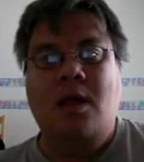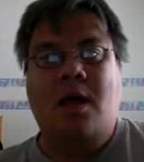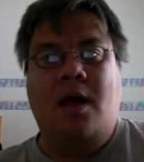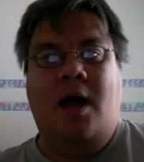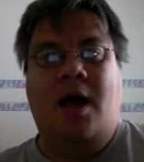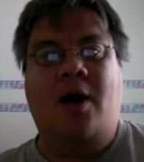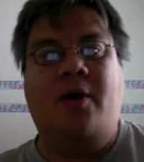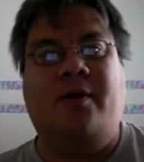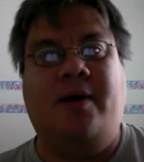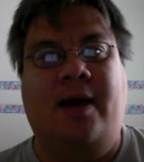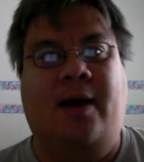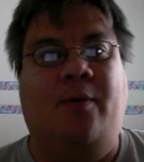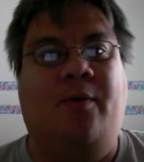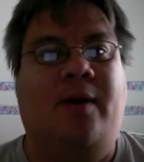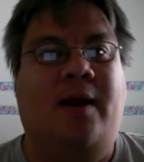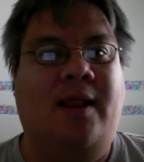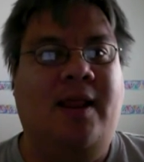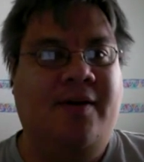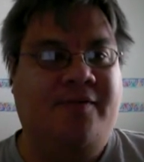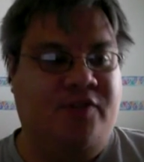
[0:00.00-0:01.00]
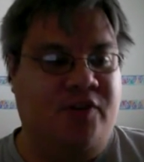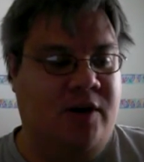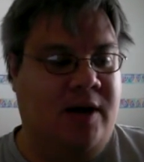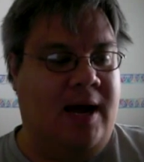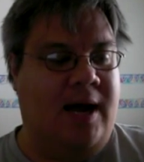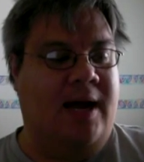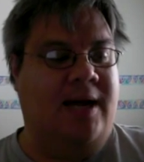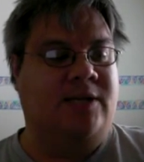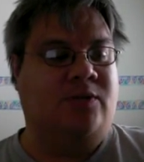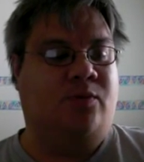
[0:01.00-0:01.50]
Okay, when I left you
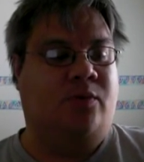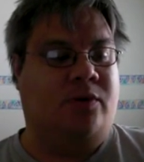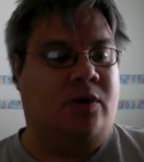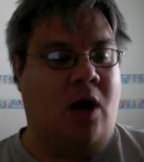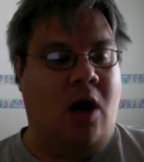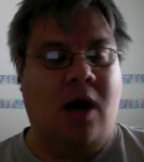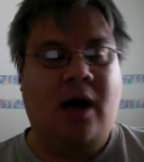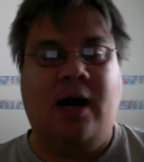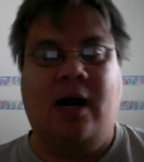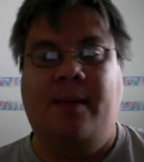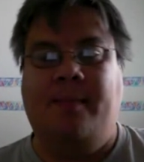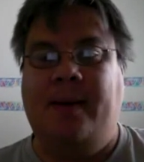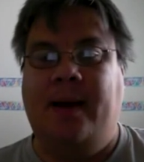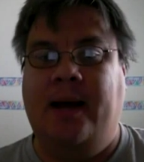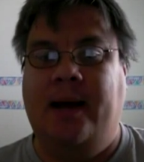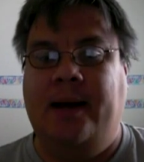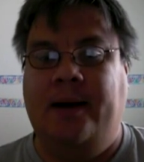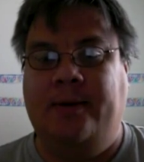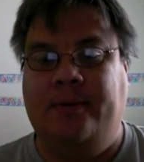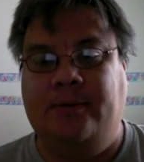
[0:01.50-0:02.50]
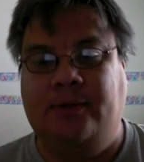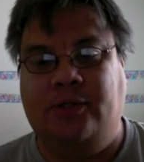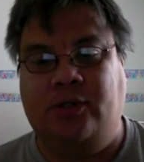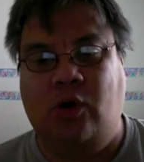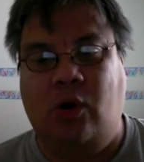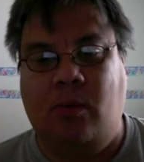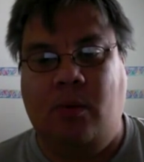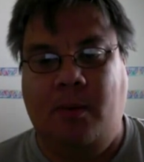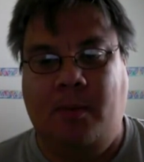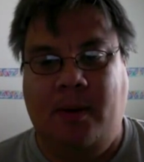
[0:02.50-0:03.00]
guys, we're talking about
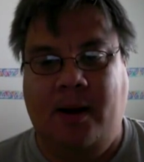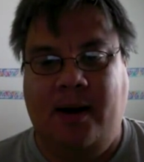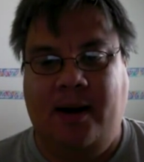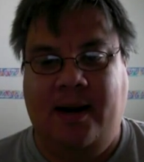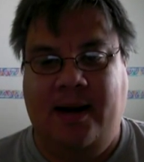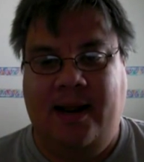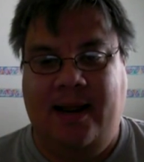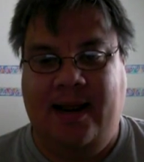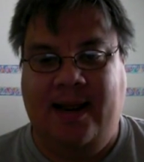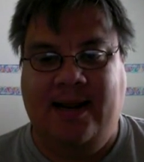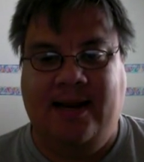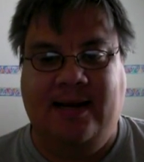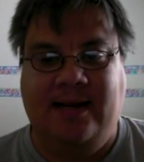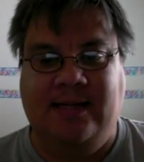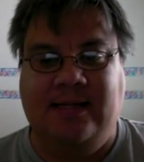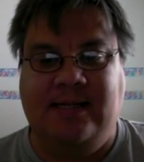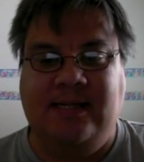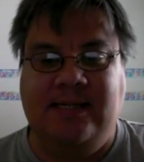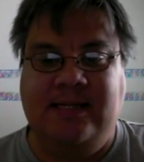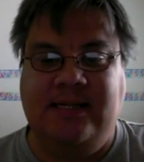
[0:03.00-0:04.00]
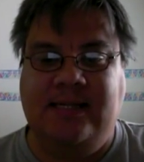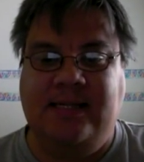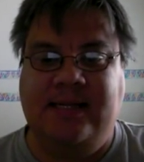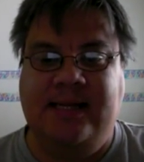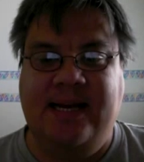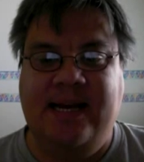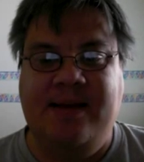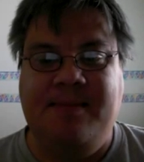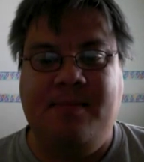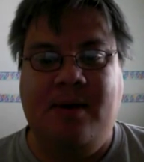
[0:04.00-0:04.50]
Stormy Monday in
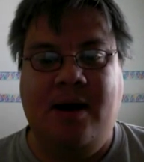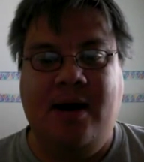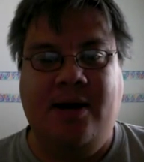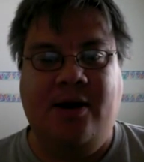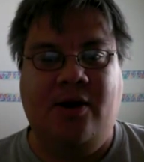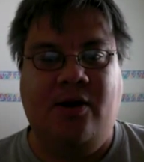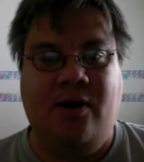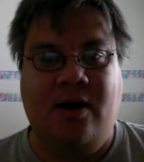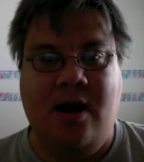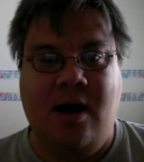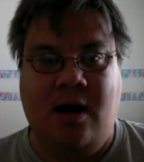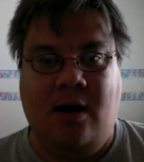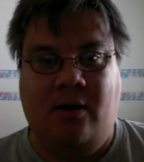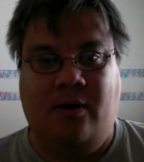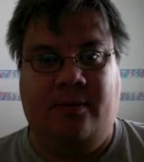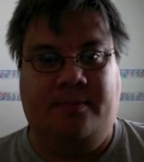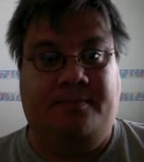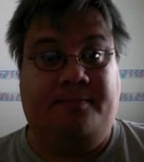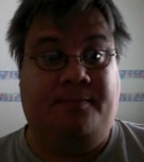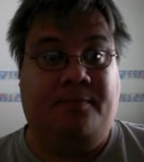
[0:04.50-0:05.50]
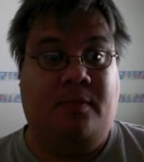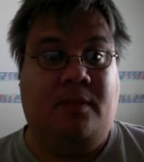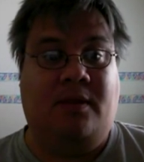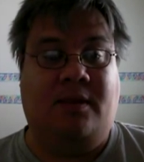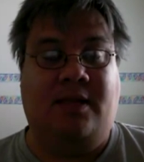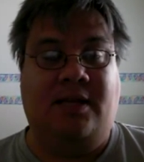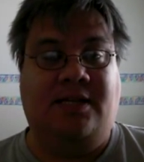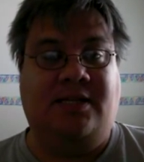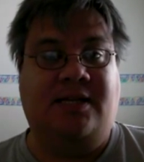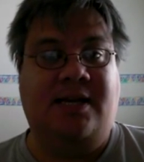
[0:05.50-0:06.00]
C minor, or
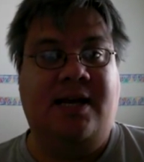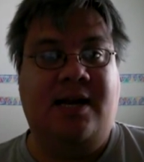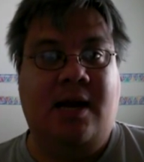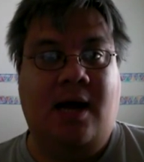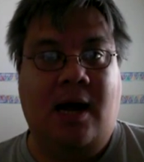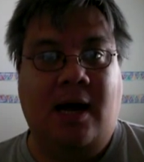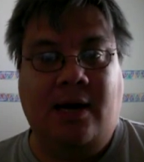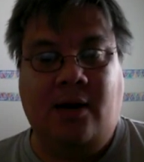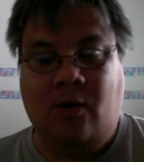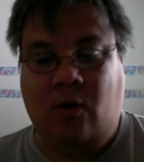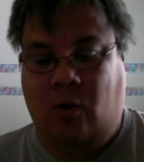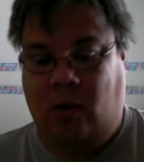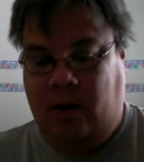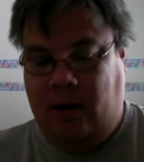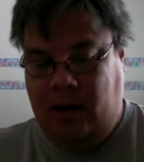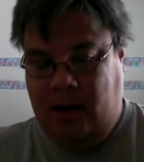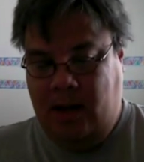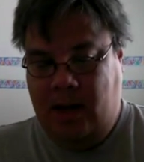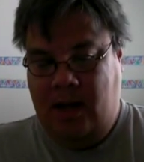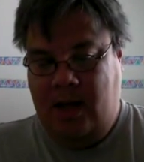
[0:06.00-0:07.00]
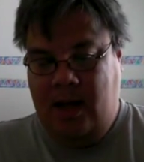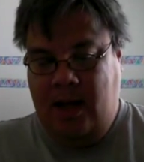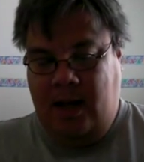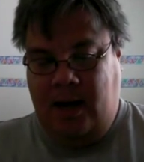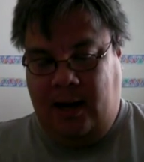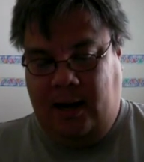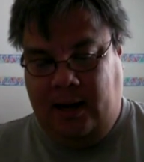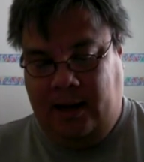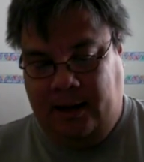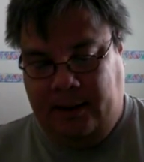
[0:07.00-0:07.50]
the C9 chord.
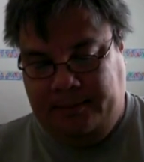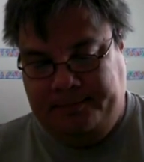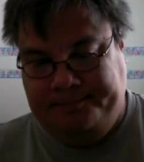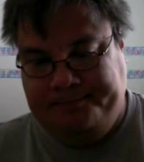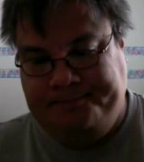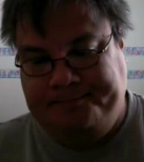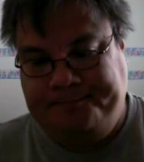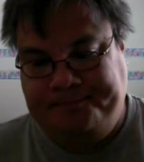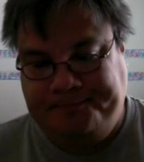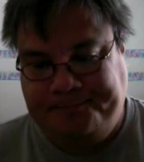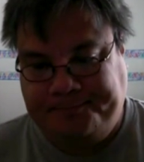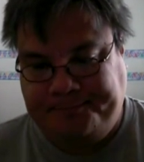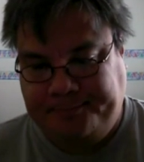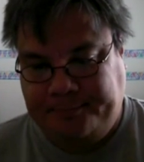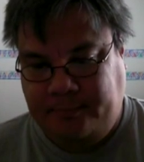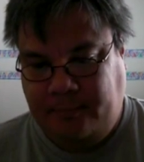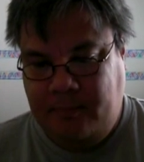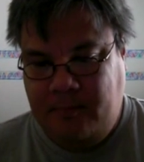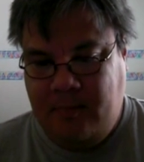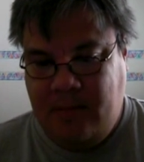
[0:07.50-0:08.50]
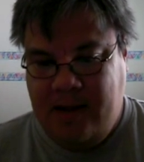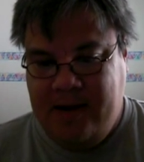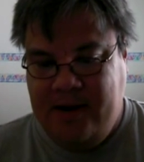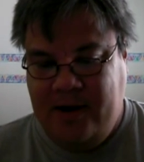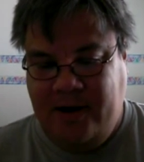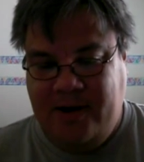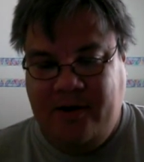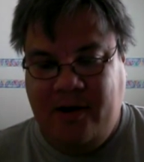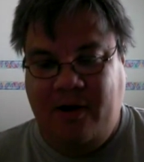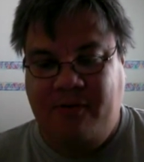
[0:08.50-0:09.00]

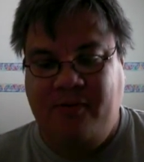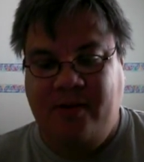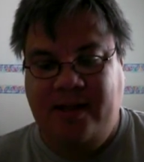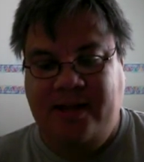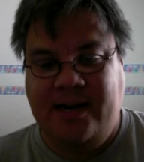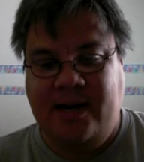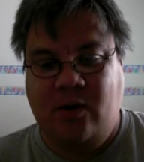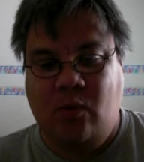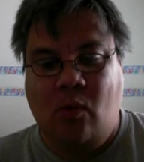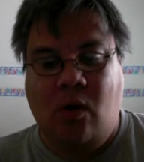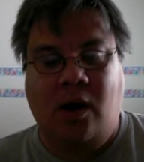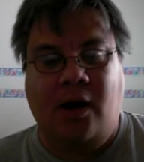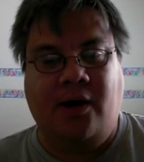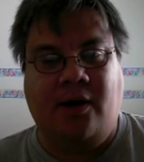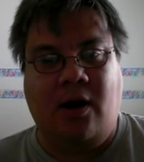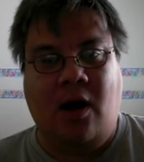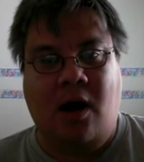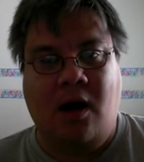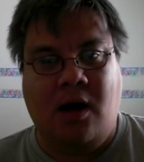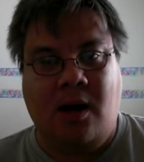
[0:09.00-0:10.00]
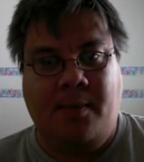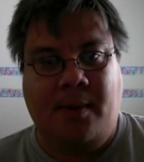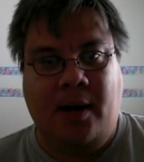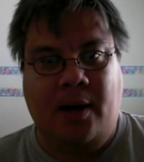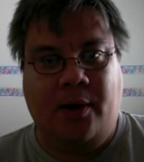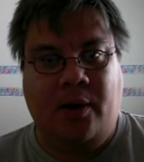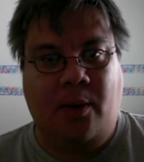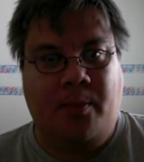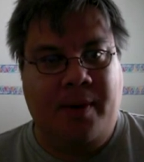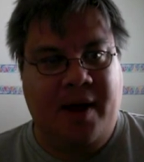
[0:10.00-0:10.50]
I really didn't want to talk
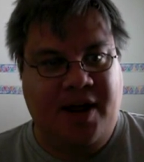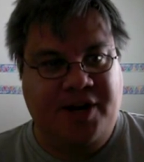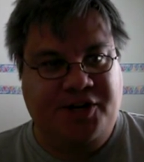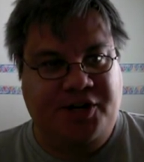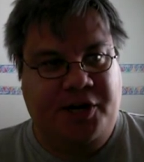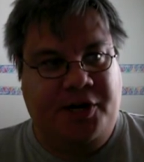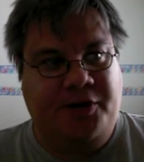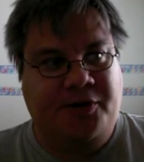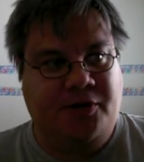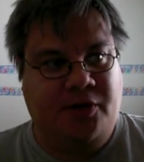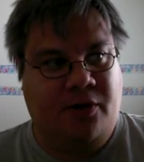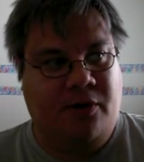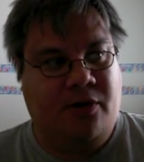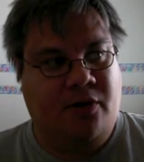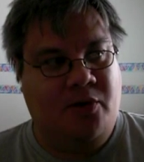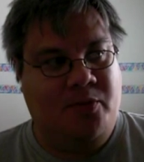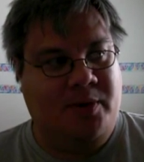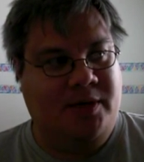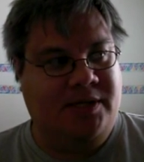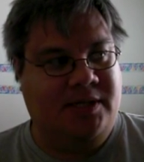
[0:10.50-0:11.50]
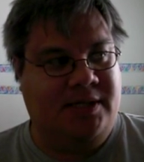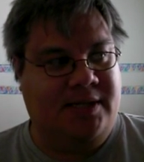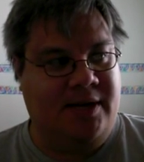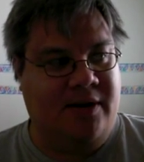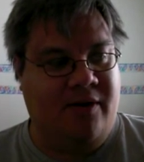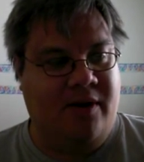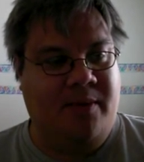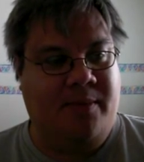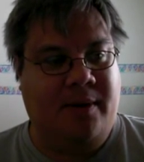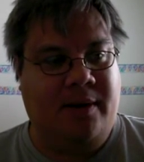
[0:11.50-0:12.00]
about arpeggios or too much
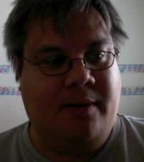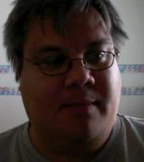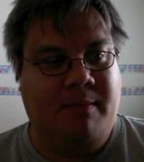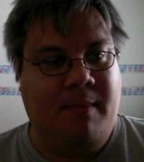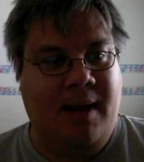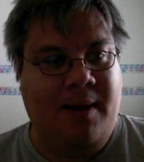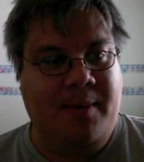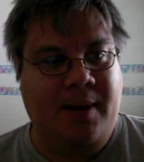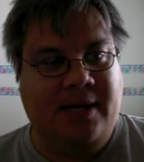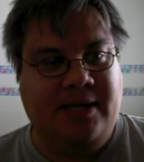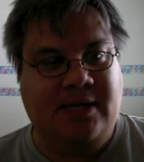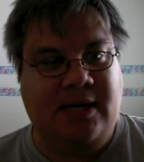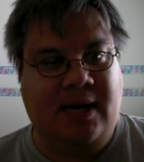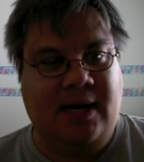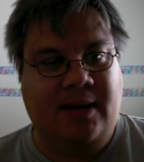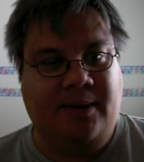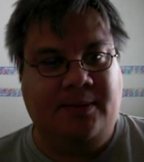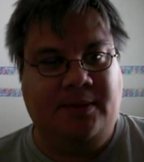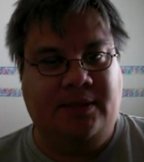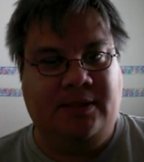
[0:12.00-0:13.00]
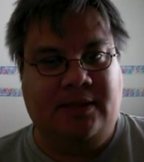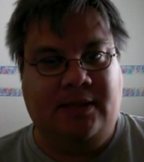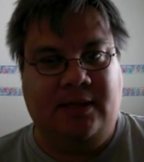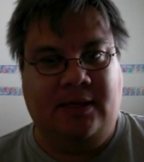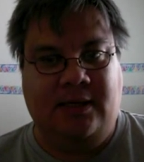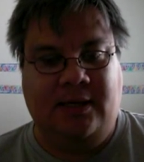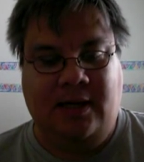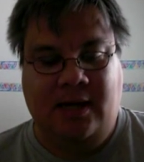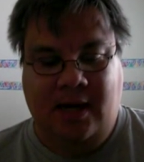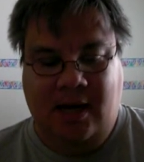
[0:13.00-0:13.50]
theory, but maybe it's time just
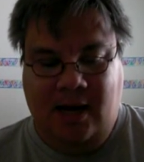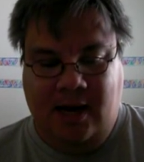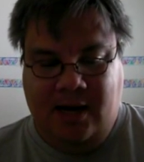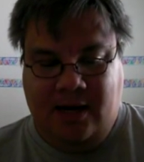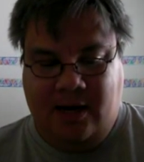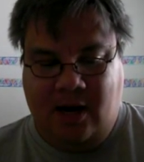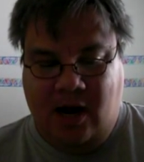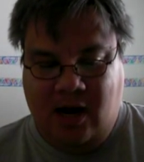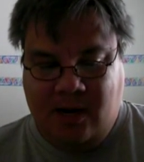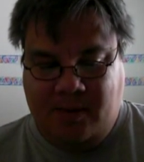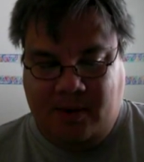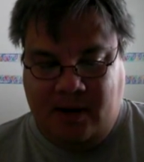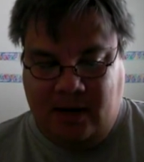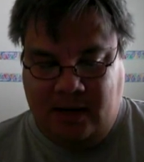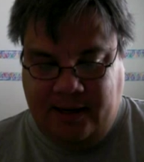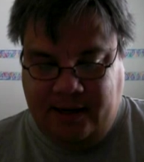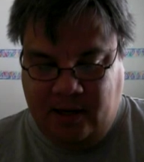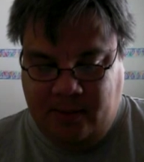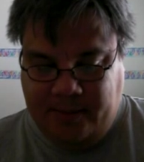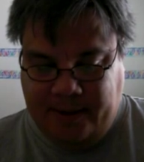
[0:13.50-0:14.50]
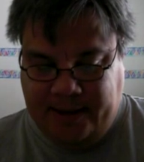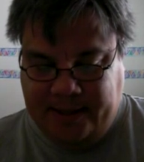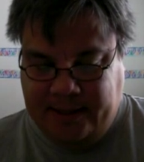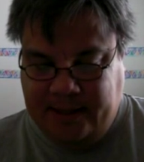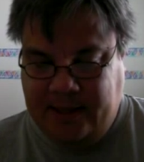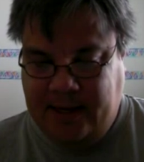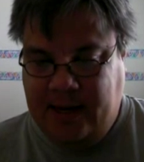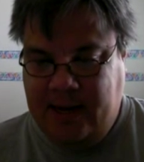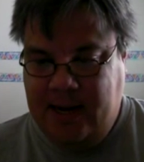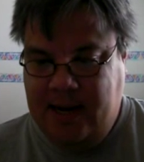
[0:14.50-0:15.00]
to talk about a little
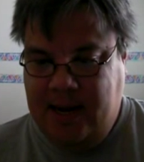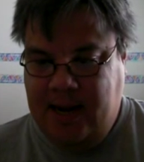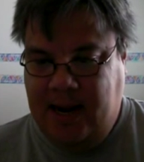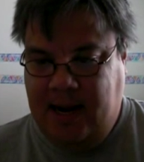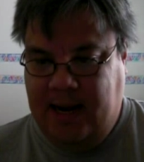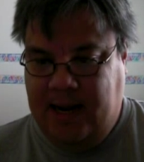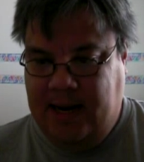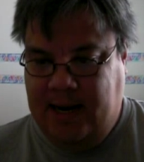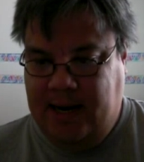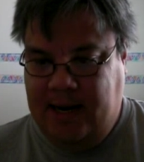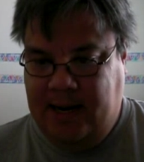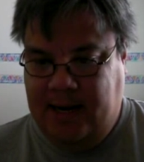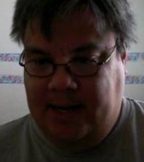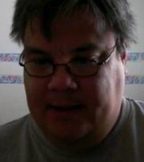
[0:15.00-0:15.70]
bit. And